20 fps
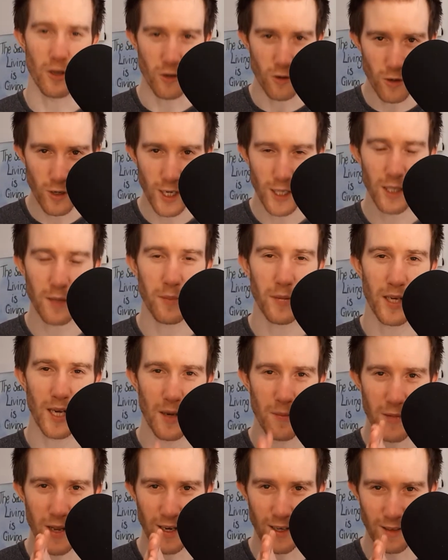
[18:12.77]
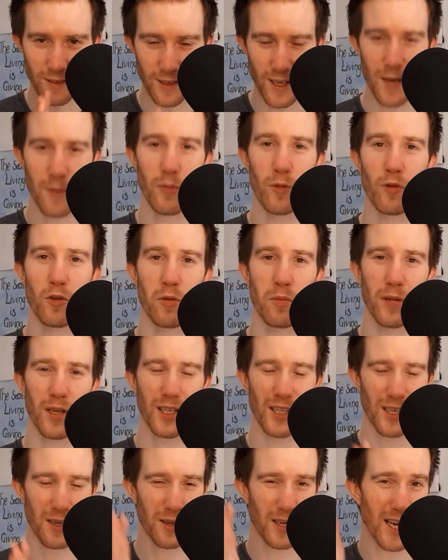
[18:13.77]
You get to become that example. You
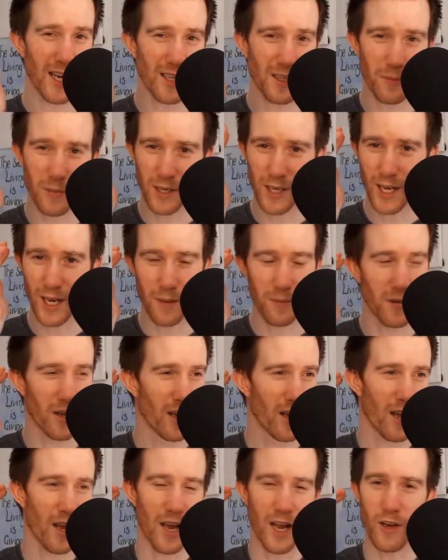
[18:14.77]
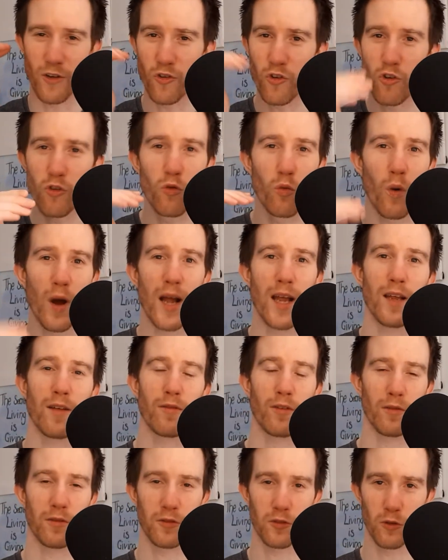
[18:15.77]
get to become a new
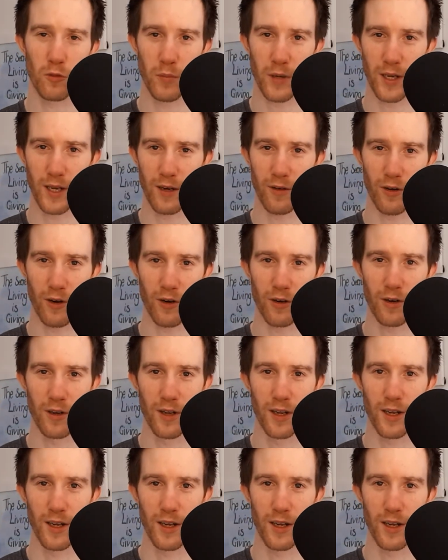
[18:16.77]
wave of superhero